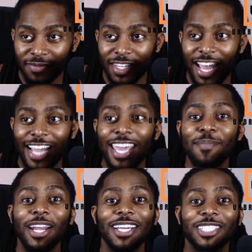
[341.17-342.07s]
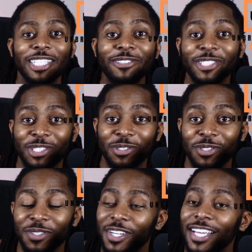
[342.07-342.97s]
I came out of engineering
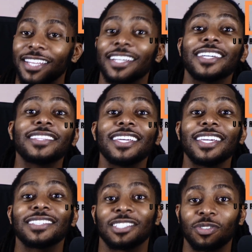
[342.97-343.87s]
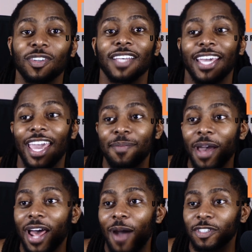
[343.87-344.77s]
school. The good thing is, as soon as I came
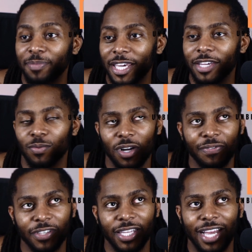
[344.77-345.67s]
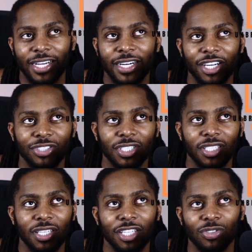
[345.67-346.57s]
out, I was making roughly like
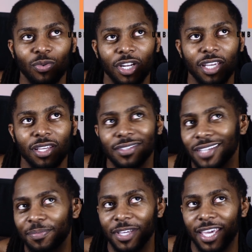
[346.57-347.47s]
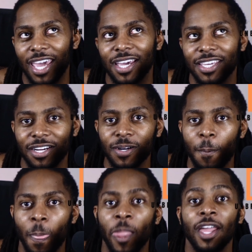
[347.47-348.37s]
120 something K a year
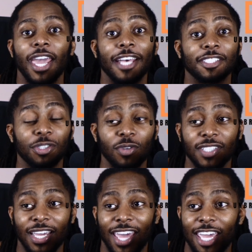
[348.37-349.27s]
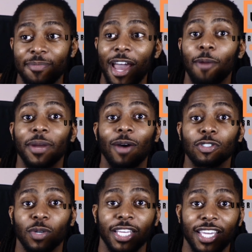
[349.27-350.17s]
as soon as I came out, but I was
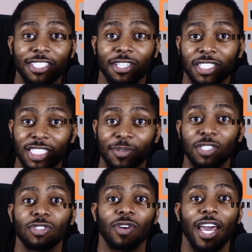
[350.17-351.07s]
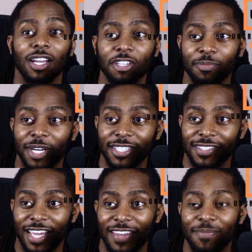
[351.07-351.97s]
working internships too, so I had a little money
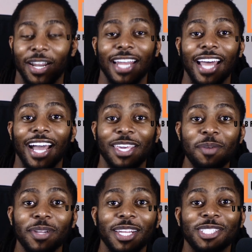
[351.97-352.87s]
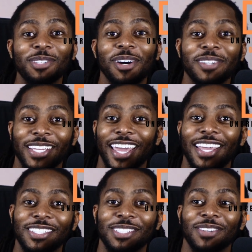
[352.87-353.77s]
saved. But I accumulated 200K in
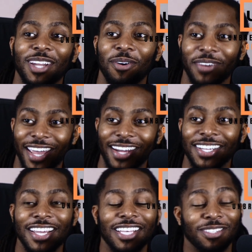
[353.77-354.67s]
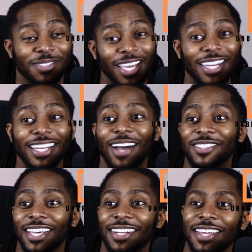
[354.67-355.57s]
student loan debt. So technically I was
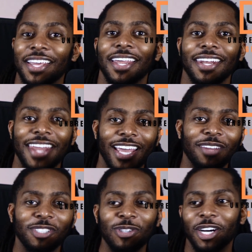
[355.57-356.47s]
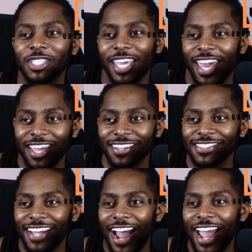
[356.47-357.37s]
at negative 200K,
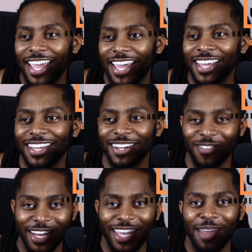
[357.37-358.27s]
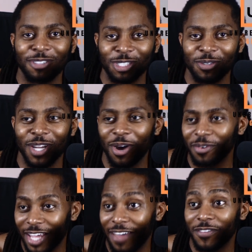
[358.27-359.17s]
all right, when it came to student loan
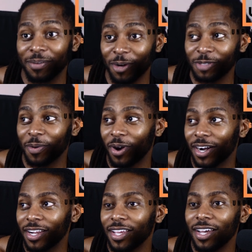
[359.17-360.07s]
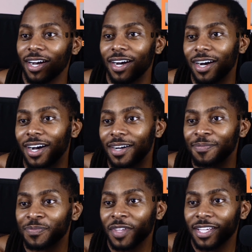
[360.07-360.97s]
debt for the most part.
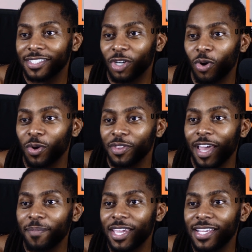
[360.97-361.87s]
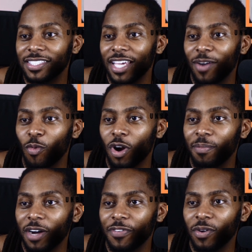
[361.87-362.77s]
So that means Warren
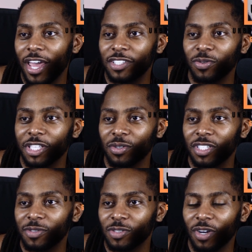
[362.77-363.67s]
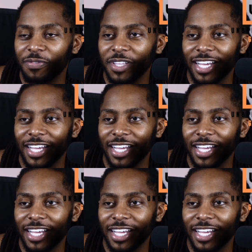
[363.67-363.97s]
Buffett at 23 was roughly like